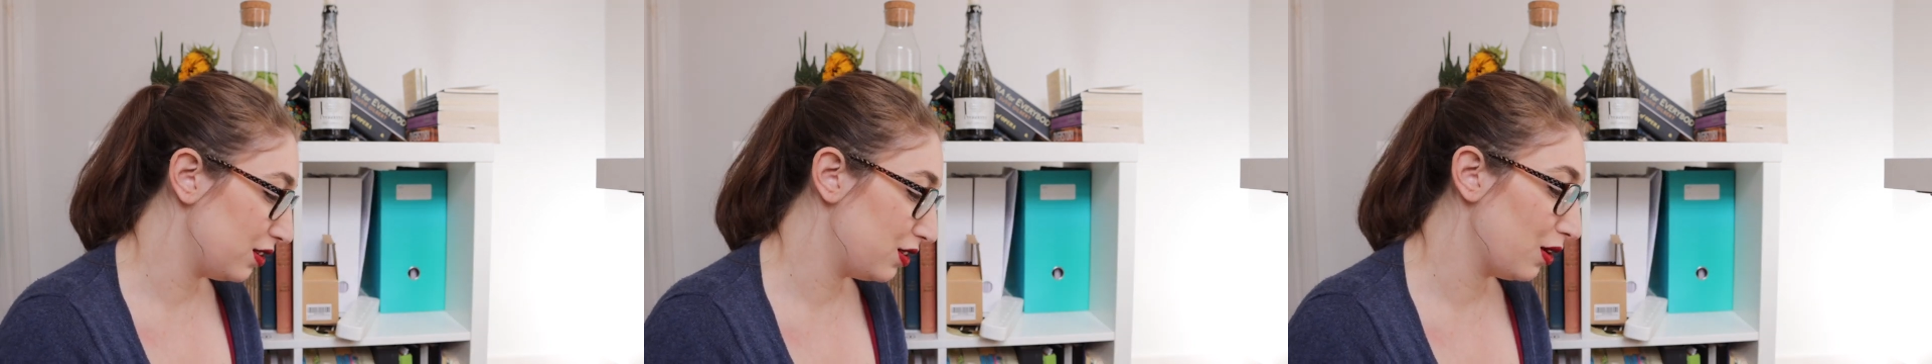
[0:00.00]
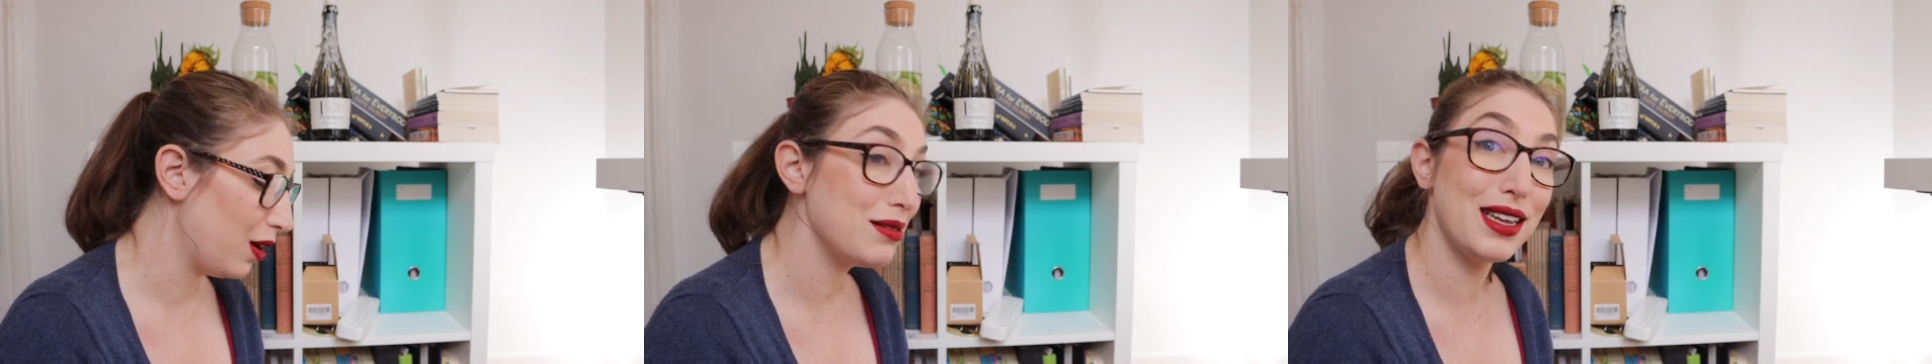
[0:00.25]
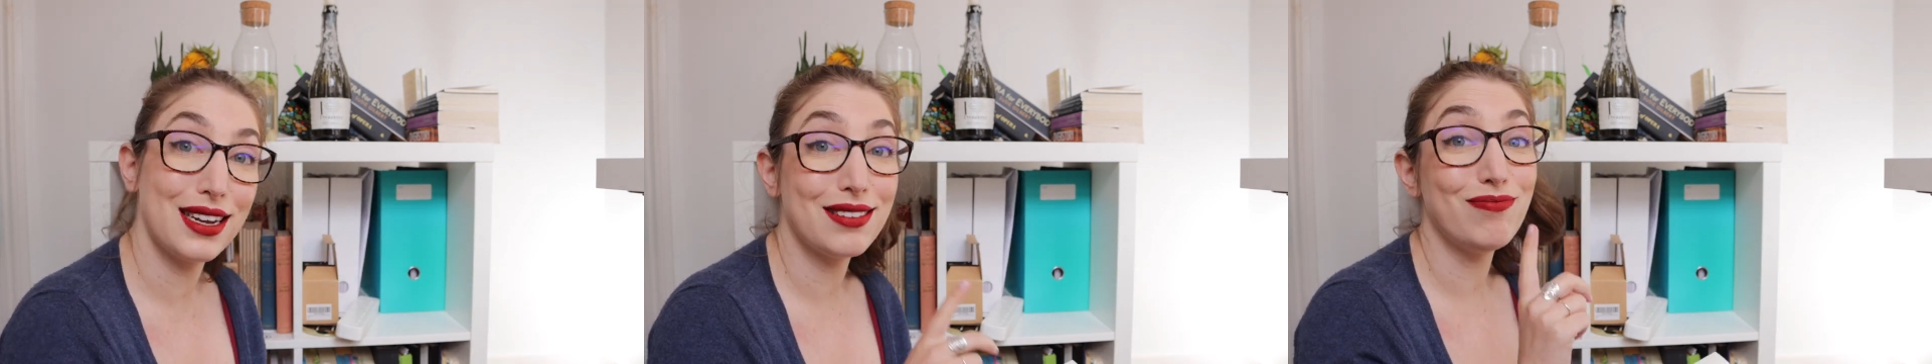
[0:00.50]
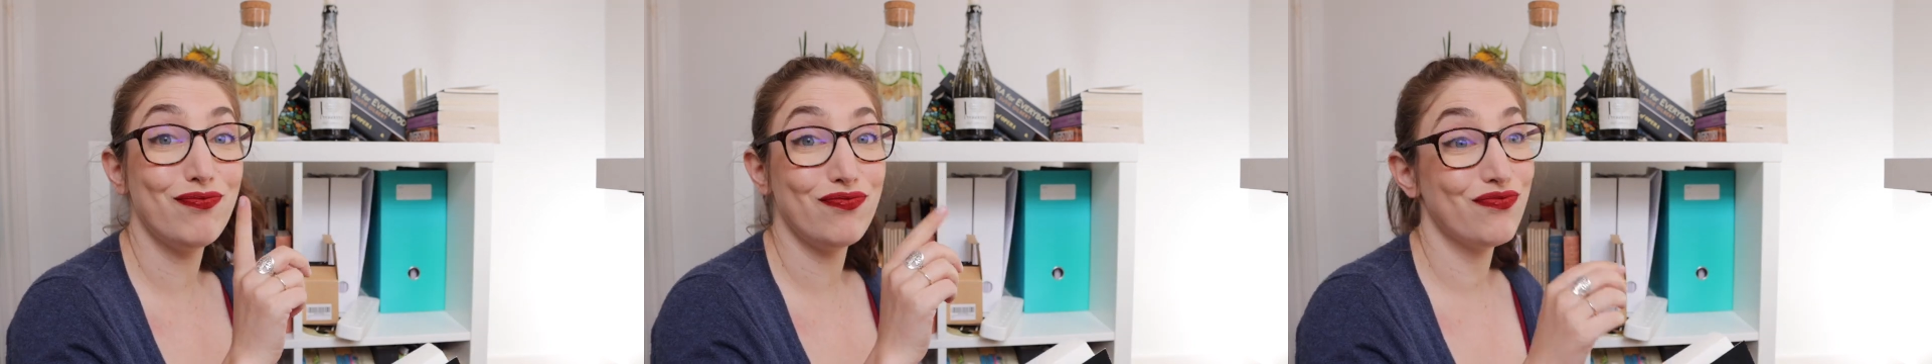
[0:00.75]
so I was like,
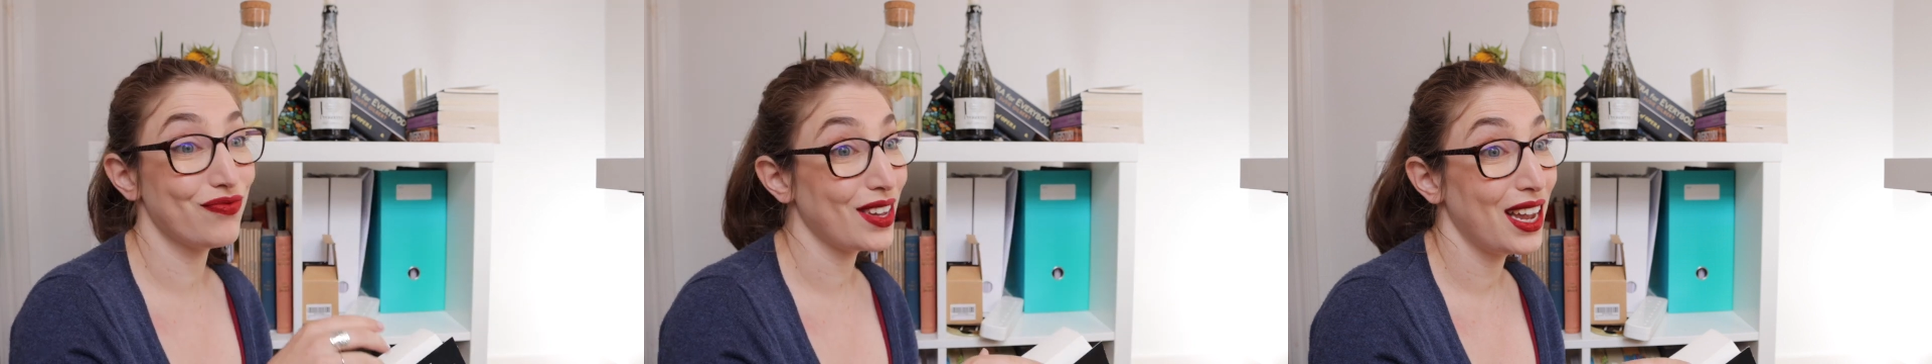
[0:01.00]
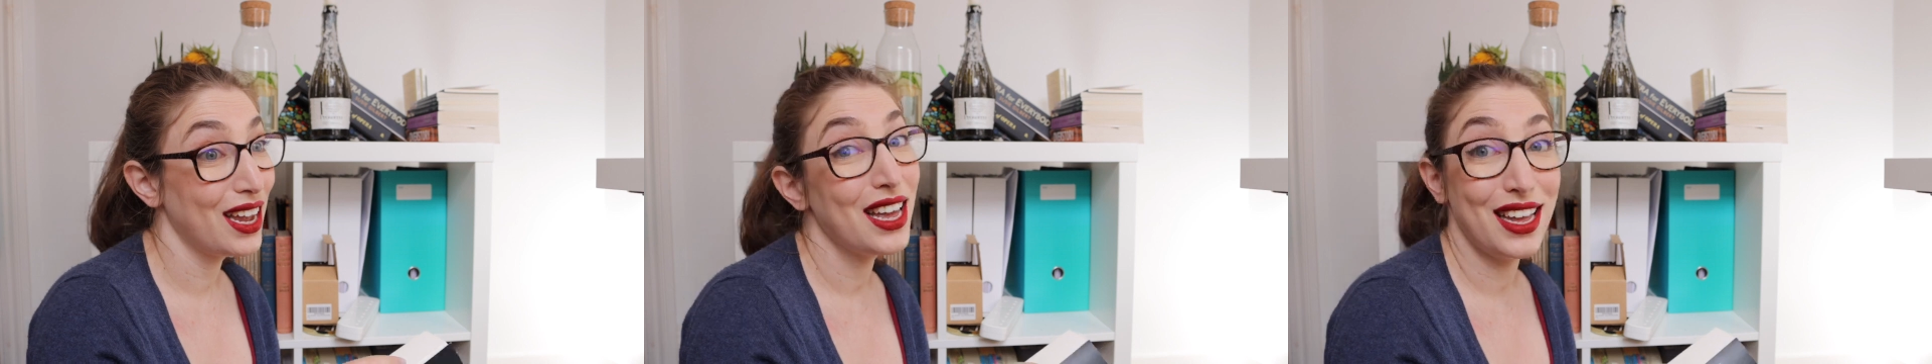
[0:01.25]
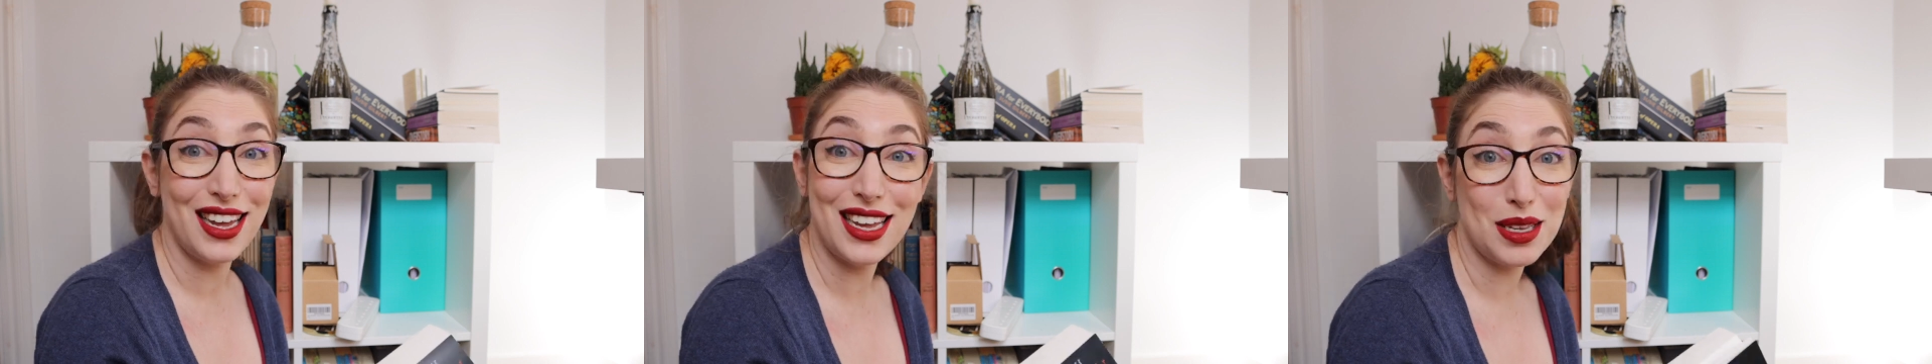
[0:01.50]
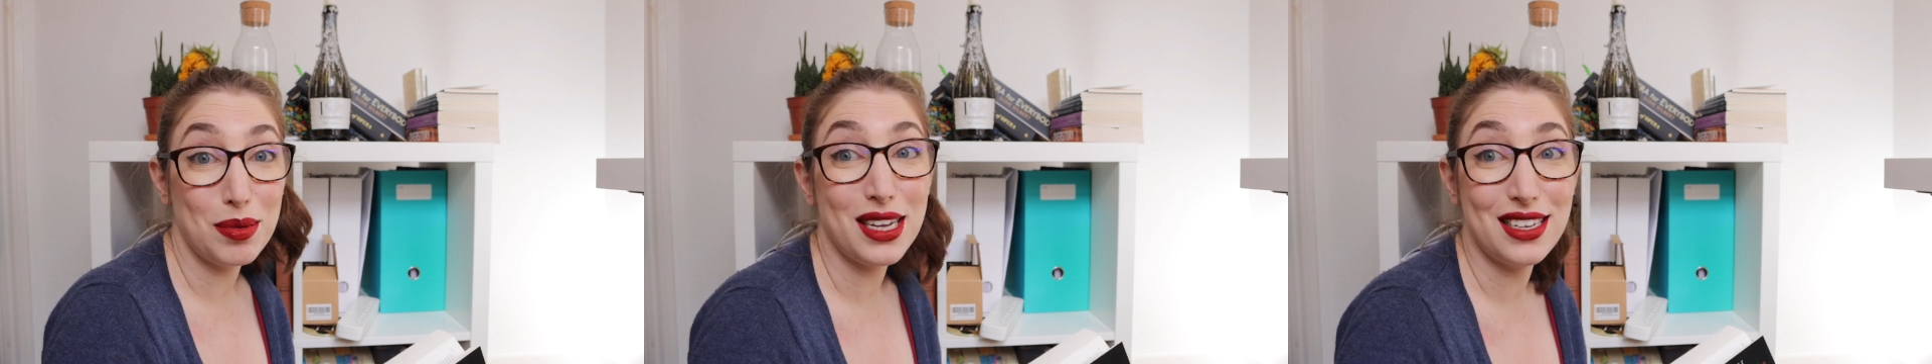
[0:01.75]

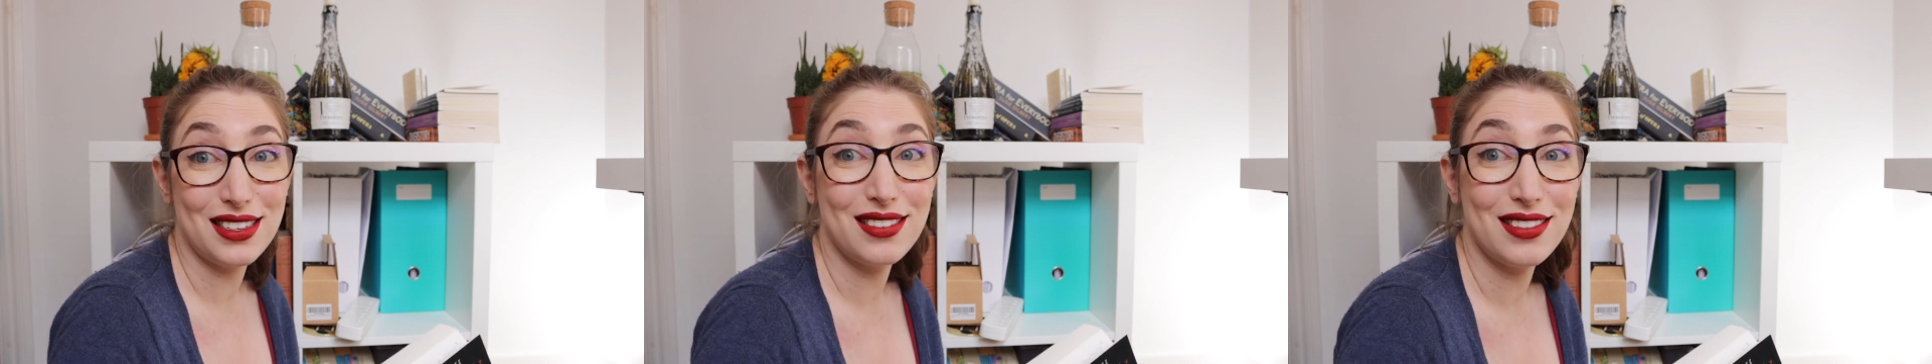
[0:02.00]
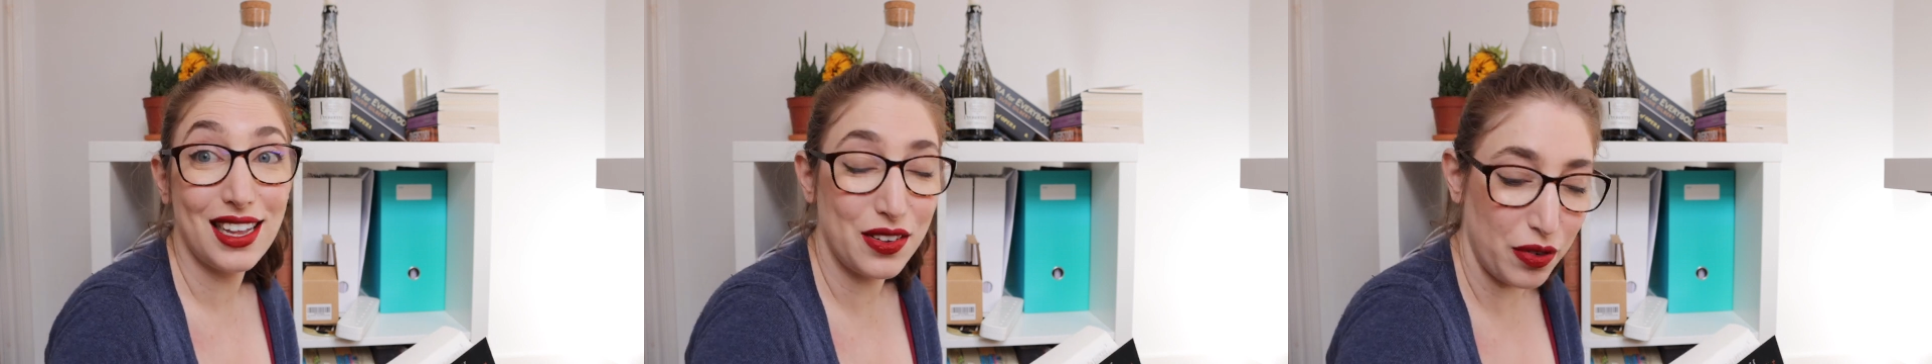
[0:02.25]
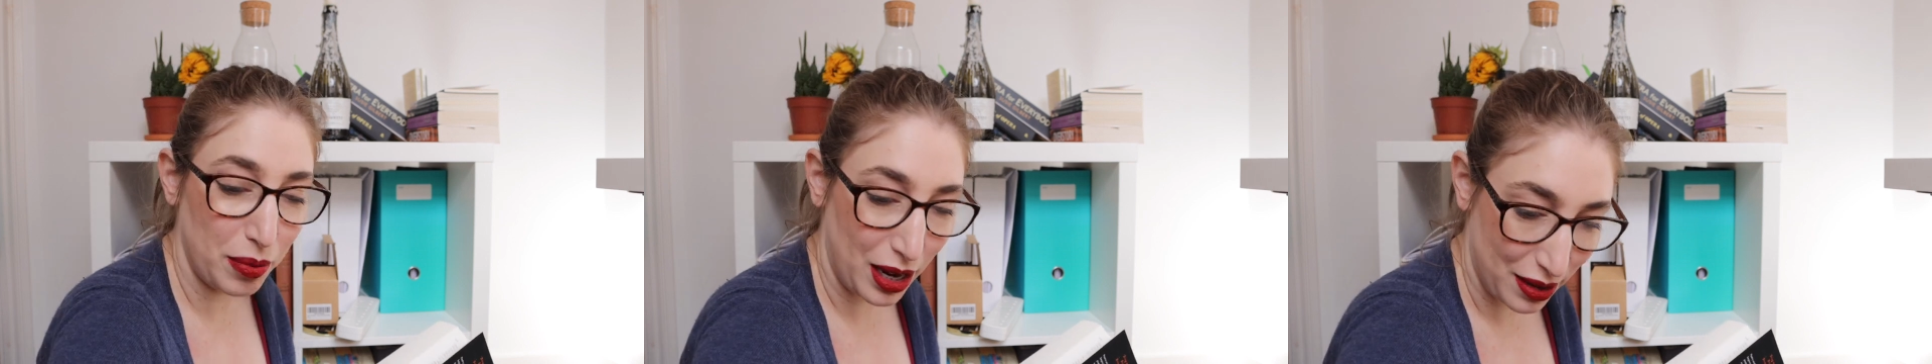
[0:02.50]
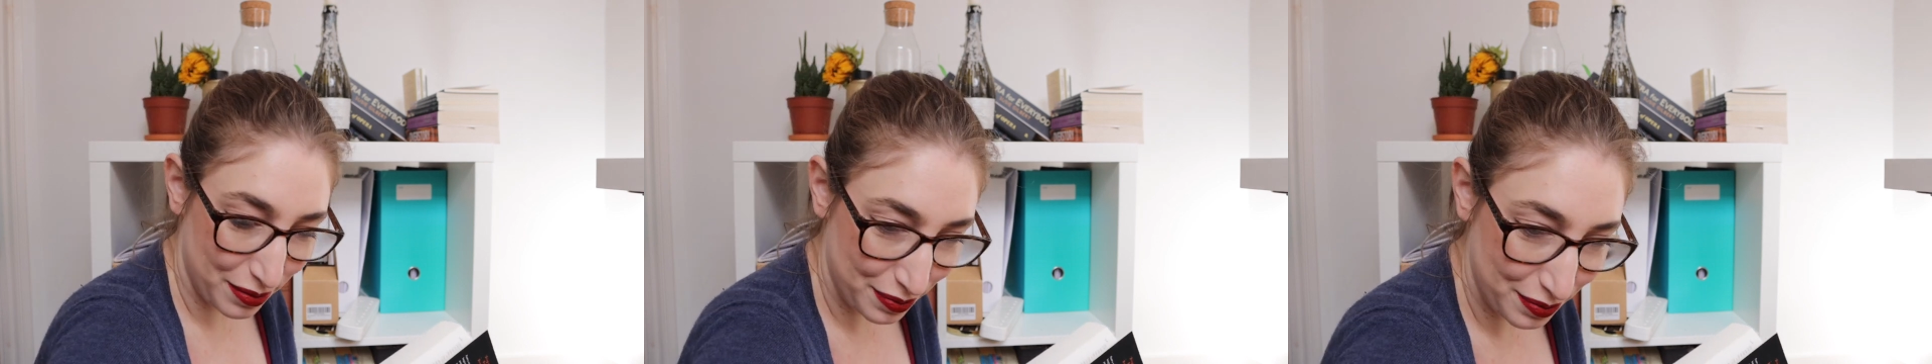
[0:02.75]
yes please, that's for me.